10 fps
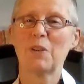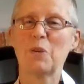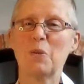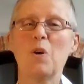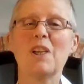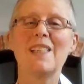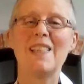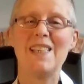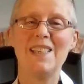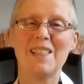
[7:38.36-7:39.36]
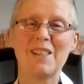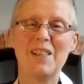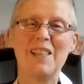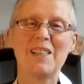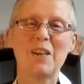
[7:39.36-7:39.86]
qualities,
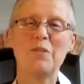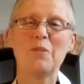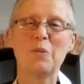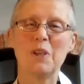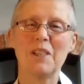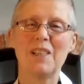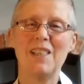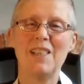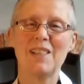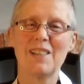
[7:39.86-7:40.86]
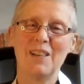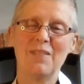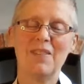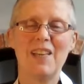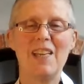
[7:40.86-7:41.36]
its own qualities,
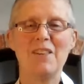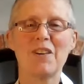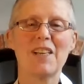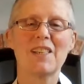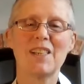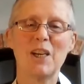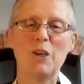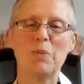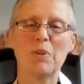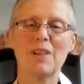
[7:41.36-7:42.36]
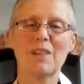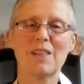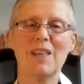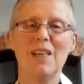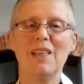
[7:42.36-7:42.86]
interest and
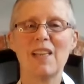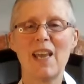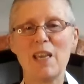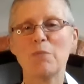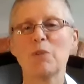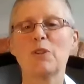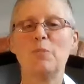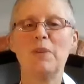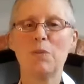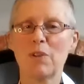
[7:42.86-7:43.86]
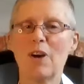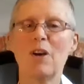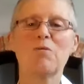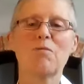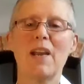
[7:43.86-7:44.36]
openness, it's able to be with a
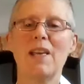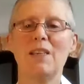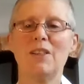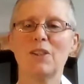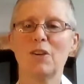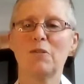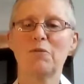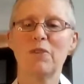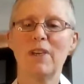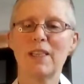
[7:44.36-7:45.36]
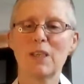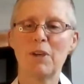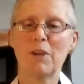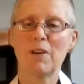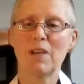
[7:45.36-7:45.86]
whole range of
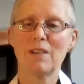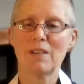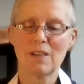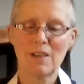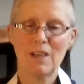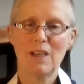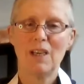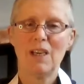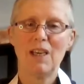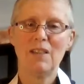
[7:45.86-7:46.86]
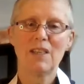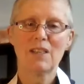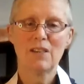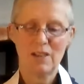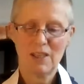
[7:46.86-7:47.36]
experience in
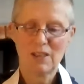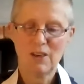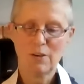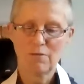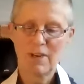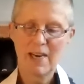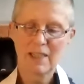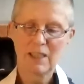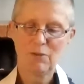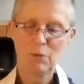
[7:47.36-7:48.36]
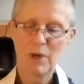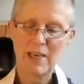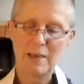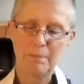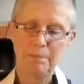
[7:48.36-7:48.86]
this non-reactive
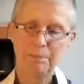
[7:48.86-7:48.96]
way.